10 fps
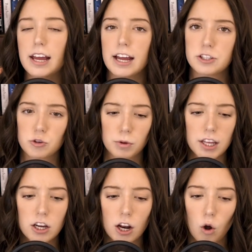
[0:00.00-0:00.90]
is they're really
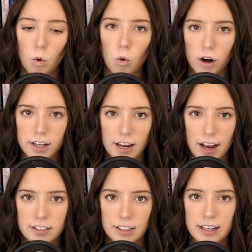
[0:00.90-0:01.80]
good at
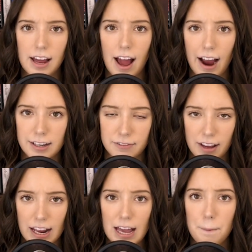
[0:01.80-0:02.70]
organizing and
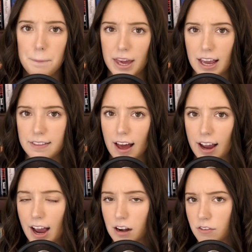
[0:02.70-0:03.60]
activating and being that
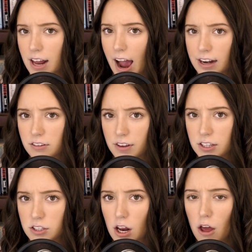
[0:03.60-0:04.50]
kind of an
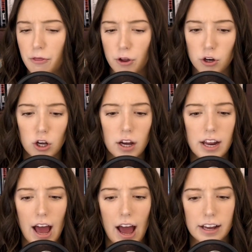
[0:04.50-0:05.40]
activist. They're good
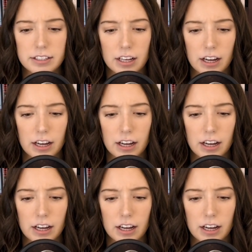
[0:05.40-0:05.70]
at